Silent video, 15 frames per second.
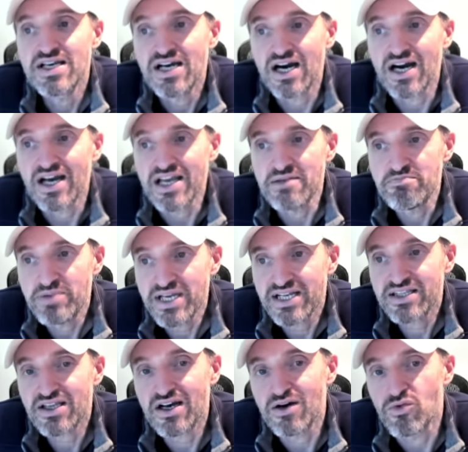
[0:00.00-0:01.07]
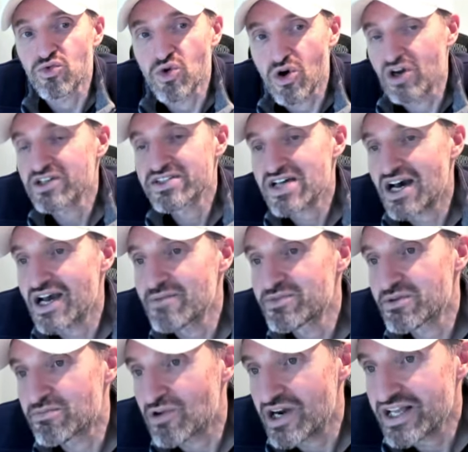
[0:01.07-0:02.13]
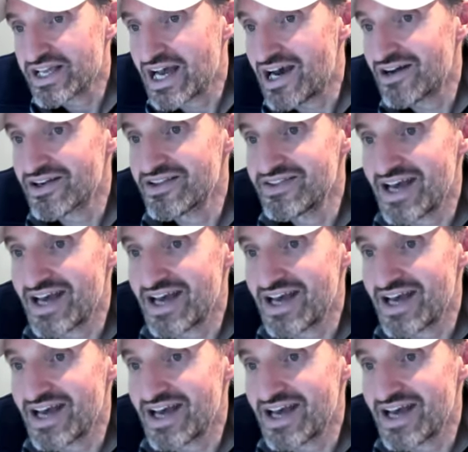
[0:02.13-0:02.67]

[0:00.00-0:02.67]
Uh, it picked a wrong time to break out, and